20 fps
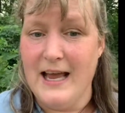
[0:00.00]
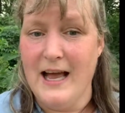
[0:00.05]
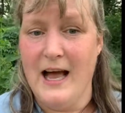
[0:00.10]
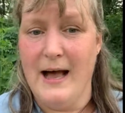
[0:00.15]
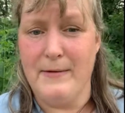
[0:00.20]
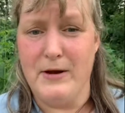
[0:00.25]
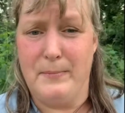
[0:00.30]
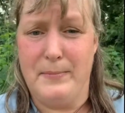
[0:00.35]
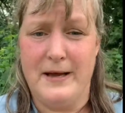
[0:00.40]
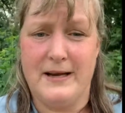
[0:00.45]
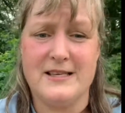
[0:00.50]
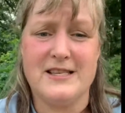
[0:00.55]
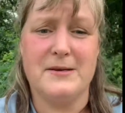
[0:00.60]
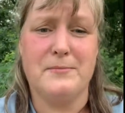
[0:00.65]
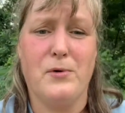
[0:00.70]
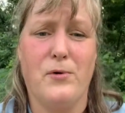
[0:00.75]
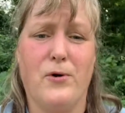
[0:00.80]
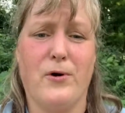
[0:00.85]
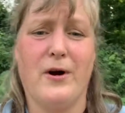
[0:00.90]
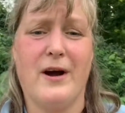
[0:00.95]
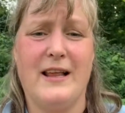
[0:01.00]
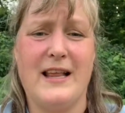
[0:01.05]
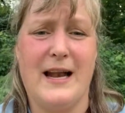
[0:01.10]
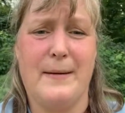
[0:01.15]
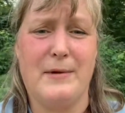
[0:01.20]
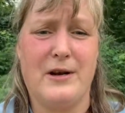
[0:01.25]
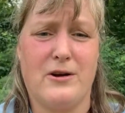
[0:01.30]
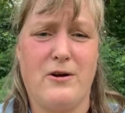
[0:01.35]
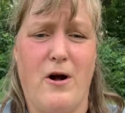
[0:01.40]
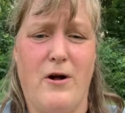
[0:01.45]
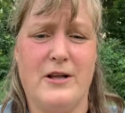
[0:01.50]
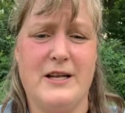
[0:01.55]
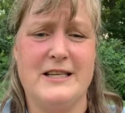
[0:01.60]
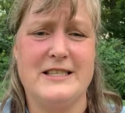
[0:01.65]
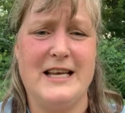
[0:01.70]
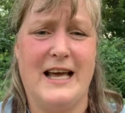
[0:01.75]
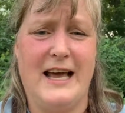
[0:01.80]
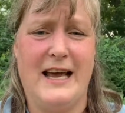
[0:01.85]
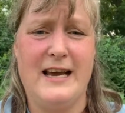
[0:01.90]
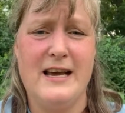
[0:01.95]
I'm gonna pick some more and then I'm gonna call it a
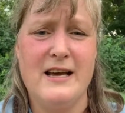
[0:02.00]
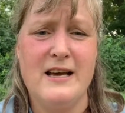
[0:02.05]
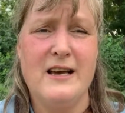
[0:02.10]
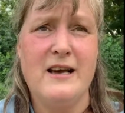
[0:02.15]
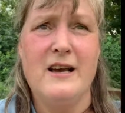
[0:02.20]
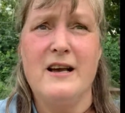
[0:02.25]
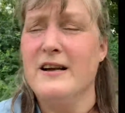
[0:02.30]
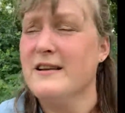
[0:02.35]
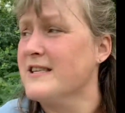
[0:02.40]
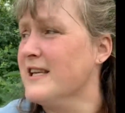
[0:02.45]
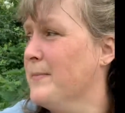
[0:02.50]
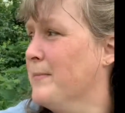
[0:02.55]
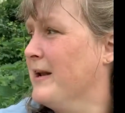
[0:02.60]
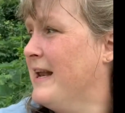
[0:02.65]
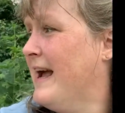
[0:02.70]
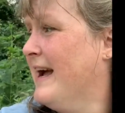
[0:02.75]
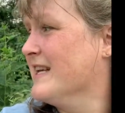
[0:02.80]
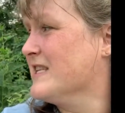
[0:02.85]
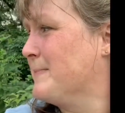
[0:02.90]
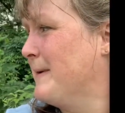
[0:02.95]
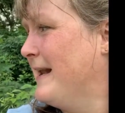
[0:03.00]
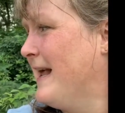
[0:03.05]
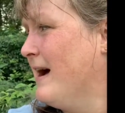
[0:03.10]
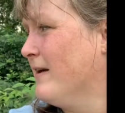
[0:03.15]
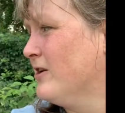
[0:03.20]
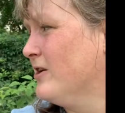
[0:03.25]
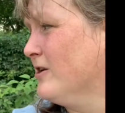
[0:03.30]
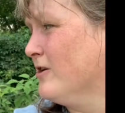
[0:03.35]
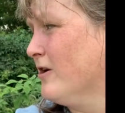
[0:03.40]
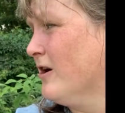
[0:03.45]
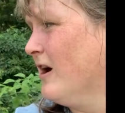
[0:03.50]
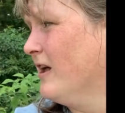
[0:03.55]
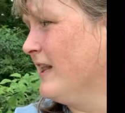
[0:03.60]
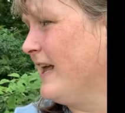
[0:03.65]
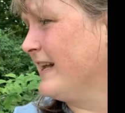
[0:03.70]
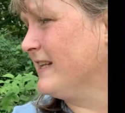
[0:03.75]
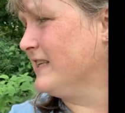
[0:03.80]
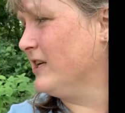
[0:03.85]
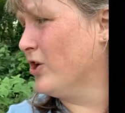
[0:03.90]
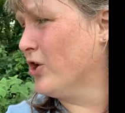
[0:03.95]
day. Someone has been out here
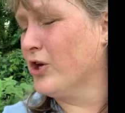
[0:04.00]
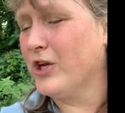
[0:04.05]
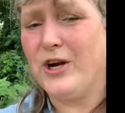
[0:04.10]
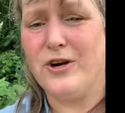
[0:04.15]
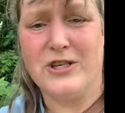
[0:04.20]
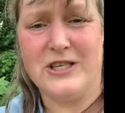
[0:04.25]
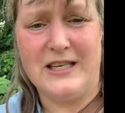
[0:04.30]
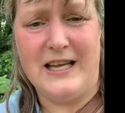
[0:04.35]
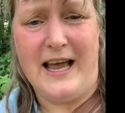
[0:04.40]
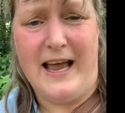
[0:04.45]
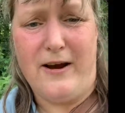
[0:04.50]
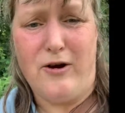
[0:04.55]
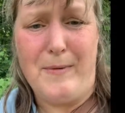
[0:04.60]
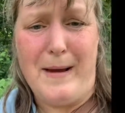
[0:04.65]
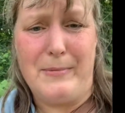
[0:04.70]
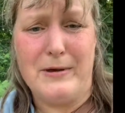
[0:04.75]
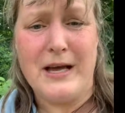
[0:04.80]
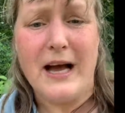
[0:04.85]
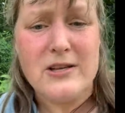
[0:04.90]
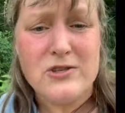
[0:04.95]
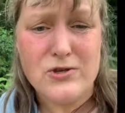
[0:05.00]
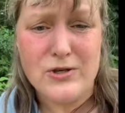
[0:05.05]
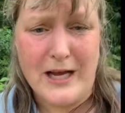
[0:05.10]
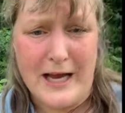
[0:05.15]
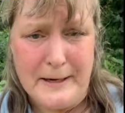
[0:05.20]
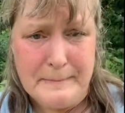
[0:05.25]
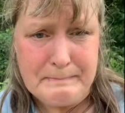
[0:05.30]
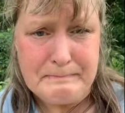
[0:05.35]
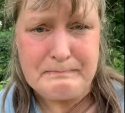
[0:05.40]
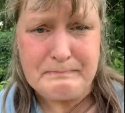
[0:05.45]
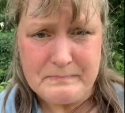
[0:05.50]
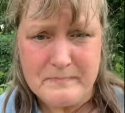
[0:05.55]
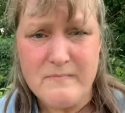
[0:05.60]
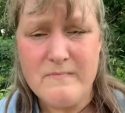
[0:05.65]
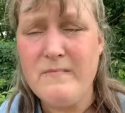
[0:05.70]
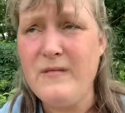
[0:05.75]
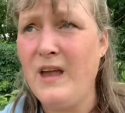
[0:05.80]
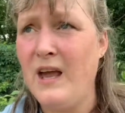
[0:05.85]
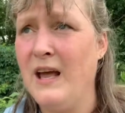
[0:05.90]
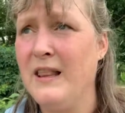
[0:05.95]
likely earlier today or maybe yesterday,
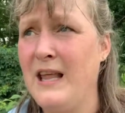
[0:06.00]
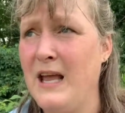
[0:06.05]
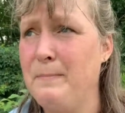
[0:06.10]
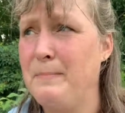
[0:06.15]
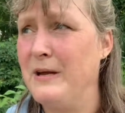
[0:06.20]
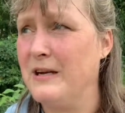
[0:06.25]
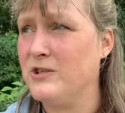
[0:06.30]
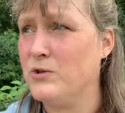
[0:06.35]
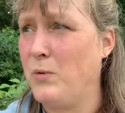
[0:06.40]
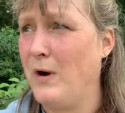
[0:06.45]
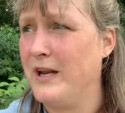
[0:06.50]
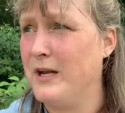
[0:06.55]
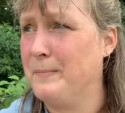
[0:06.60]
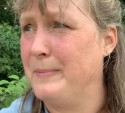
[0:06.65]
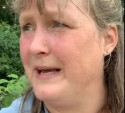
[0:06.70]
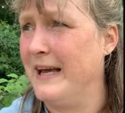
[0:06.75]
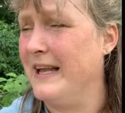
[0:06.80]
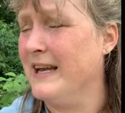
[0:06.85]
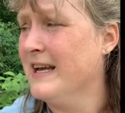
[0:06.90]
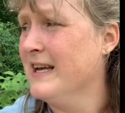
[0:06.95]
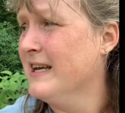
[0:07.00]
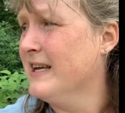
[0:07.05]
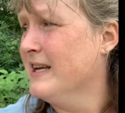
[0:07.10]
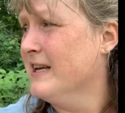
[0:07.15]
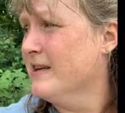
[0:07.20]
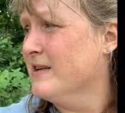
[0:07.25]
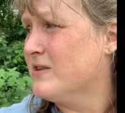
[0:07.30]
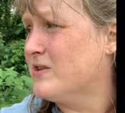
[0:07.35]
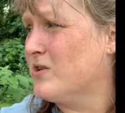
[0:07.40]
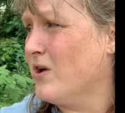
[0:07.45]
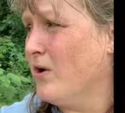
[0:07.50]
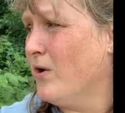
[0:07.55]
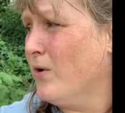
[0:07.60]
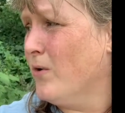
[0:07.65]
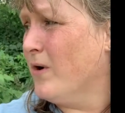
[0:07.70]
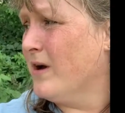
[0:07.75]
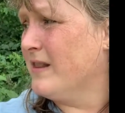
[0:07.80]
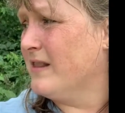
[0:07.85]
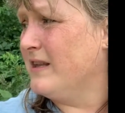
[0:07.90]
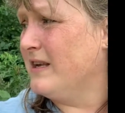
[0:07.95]
and they picked quite a bit.
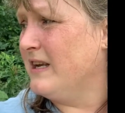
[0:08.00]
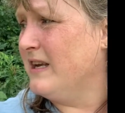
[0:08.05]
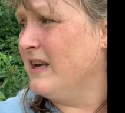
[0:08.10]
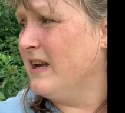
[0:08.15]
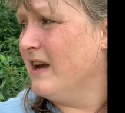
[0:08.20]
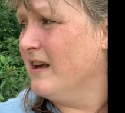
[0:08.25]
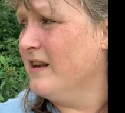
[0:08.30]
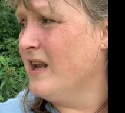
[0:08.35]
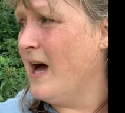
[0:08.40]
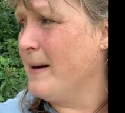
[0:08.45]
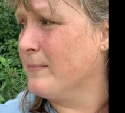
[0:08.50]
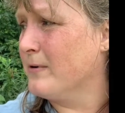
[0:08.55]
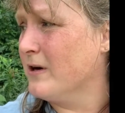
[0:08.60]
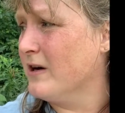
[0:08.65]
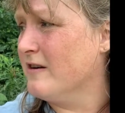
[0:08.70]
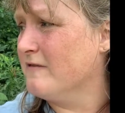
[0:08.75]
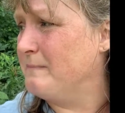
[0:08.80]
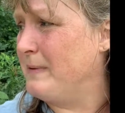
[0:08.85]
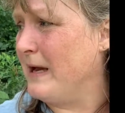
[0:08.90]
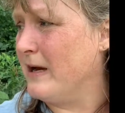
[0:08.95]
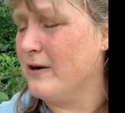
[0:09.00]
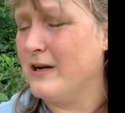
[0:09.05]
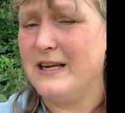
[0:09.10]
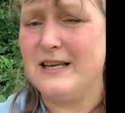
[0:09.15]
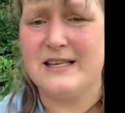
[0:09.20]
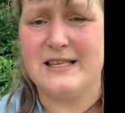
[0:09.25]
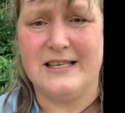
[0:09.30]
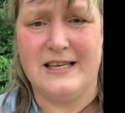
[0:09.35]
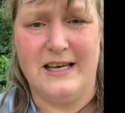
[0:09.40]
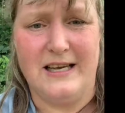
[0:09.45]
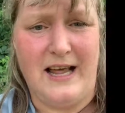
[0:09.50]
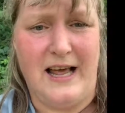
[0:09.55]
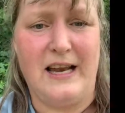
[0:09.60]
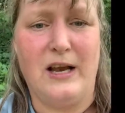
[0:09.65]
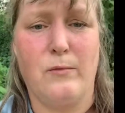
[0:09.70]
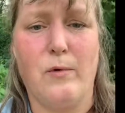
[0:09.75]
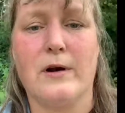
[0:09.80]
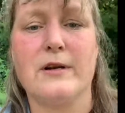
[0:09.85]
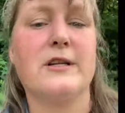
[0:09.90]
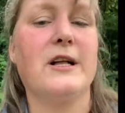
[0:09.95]
So the number of berries in
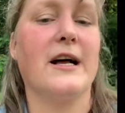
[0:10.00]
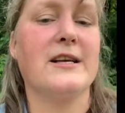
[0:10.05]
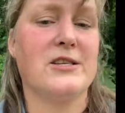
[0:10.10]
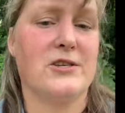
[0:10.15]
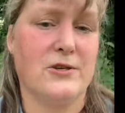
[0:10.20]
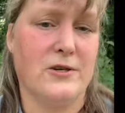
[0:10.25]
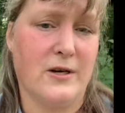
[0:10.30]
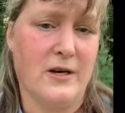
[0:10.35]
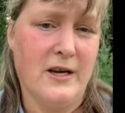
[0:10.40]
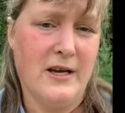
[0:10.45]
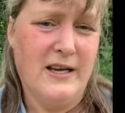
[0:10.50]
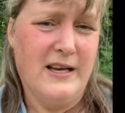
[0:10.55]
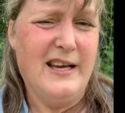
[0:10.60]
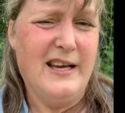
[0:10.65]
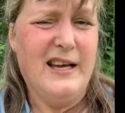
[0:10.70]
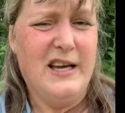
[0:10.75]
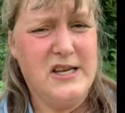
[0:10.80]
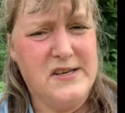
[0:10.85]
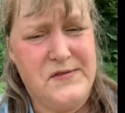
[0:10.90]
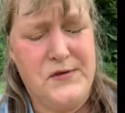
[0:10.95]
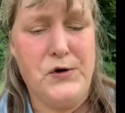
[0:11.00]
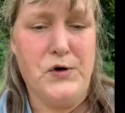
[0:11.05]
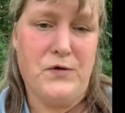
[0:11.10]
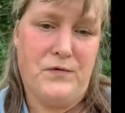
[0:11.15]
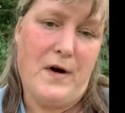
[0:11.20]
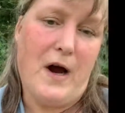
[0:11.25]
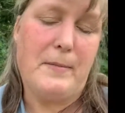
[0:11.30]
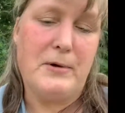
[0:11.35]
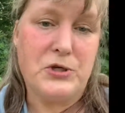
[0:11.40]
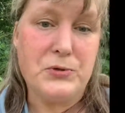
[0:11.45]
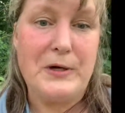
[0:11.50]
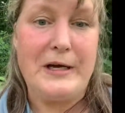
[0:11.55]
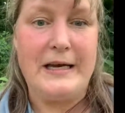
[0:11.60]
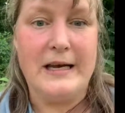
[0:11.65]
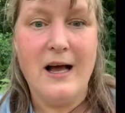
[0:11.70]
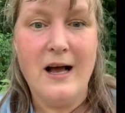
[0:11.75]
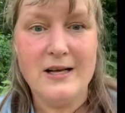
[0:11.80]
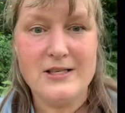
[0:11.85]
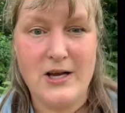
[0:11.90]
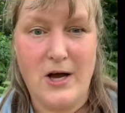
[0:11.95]
any one cluster is few and far
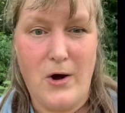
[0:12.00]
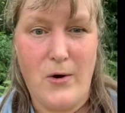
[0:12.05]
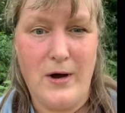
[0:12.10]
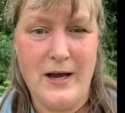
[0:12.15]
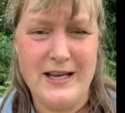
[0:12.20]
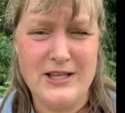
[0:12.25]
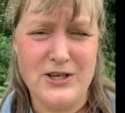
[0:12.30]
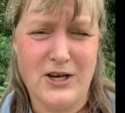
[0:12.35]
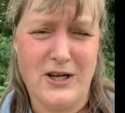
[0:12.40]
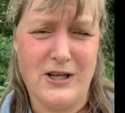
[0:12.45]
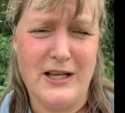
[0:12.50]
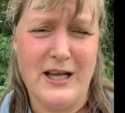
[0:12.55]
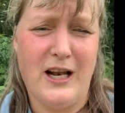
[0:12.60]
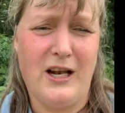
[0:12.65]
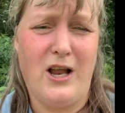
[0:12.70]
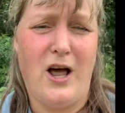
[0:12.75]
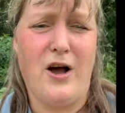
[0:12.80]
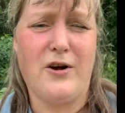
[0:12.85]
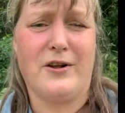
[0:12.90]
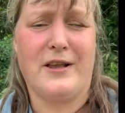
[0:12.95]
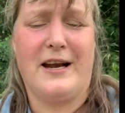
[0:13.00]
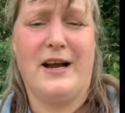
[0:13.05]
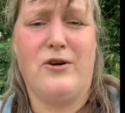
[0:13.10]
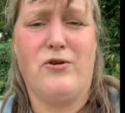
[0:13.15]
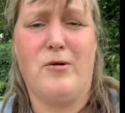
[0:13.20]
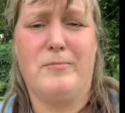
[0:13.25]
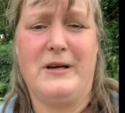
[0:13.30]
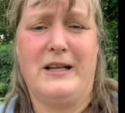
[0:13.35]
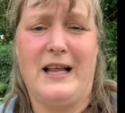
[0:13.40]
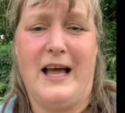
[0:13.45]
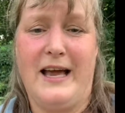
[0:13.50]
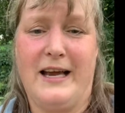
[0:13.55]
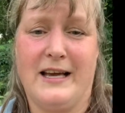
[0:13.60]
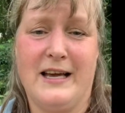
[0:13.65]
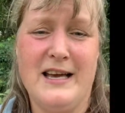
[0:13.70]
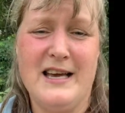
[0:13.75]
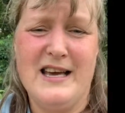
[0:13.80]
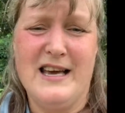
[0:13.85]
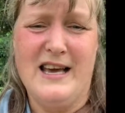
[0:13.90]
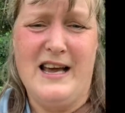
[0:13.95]
between. So it took a little longer than I normally like.
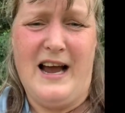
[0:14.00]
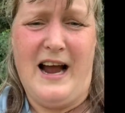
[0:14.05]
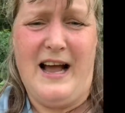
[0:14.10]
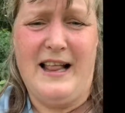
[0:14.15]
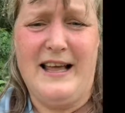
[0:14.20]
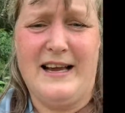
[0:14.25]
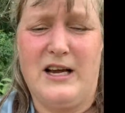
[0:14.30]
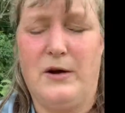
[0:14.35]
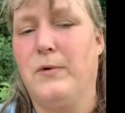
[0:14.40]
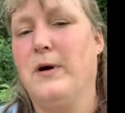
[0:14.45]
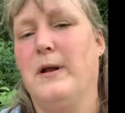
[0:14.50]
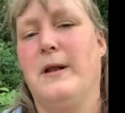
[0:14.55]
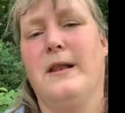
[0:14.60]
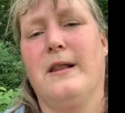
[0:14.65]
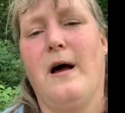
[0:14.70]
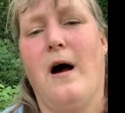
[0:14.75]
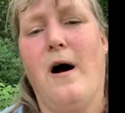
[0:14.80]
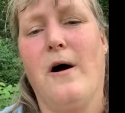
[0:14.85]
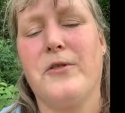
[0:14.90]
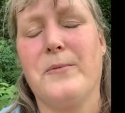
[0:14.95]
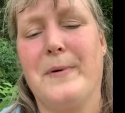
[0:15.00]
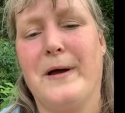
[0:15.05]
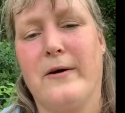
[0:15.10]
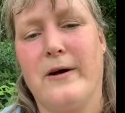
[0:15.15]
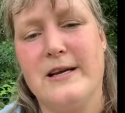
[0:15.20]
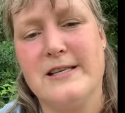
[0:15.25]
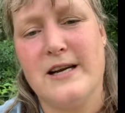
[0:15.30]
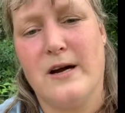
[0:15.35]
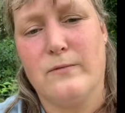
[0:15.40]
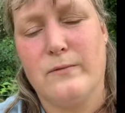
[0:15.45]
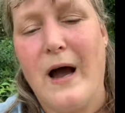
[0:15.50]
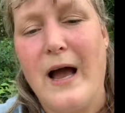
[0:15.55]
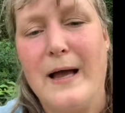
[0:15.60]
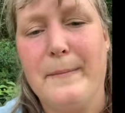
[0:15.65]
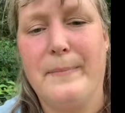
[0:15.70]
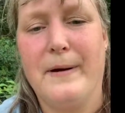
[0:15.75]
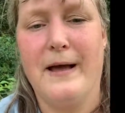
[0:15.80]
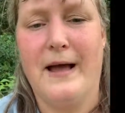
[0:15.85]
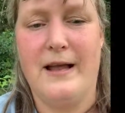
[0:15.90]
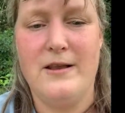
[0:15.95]
I like it when all the berries are
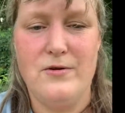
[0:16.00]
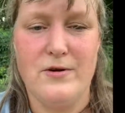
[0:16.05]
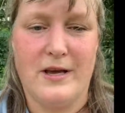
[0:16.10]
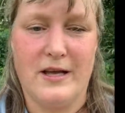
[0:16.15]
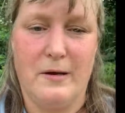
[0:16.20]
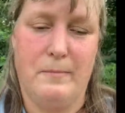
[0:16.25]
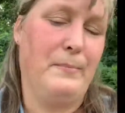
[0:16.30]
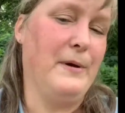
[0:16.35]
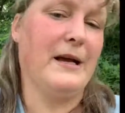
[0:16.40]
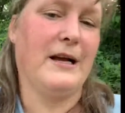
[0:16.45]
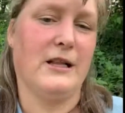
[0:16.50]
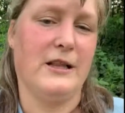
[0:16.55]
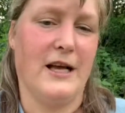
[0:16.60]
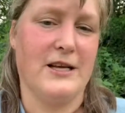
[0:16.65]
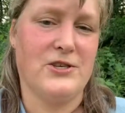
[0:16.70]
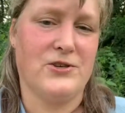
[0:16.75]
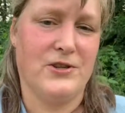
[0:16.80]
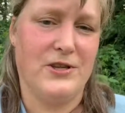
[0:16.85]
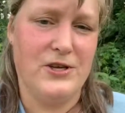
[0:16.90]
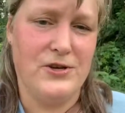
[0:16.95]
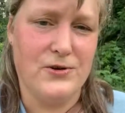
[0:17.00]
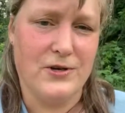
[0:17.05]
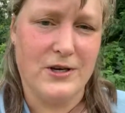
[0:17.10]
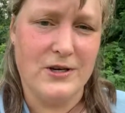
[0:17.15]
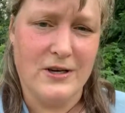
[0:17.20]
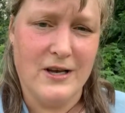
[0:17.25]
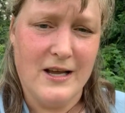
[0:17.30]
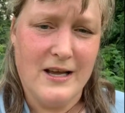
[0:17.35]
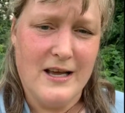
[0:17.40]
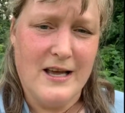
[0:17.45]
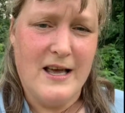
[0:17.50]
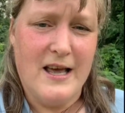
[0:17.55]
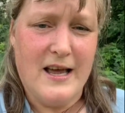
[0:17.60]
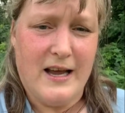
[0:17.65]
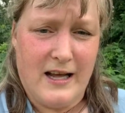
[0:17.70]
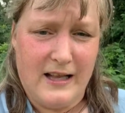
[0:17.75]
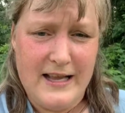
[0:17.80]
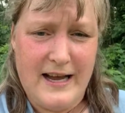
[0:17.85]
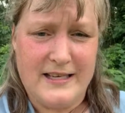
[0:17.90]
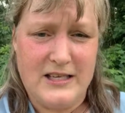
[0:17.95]
ripe and you get a big cluster that you can
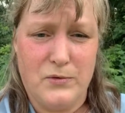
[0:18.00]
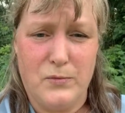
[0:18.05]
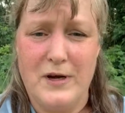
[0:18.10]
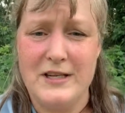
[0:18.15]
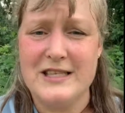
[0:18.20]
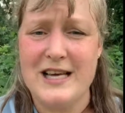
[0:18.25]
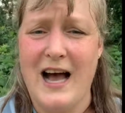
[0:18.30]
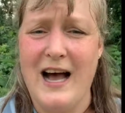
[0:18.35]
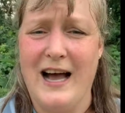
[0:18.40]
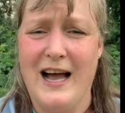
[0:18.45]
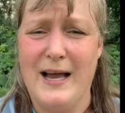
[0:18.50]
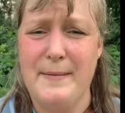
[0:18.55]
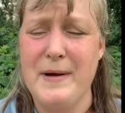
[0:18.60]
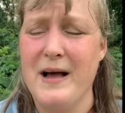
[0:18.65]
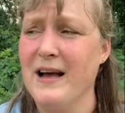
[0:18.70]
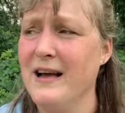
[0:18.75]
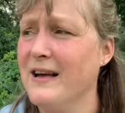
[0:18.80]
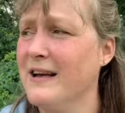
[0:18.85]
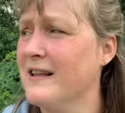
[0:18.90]
collect at one time.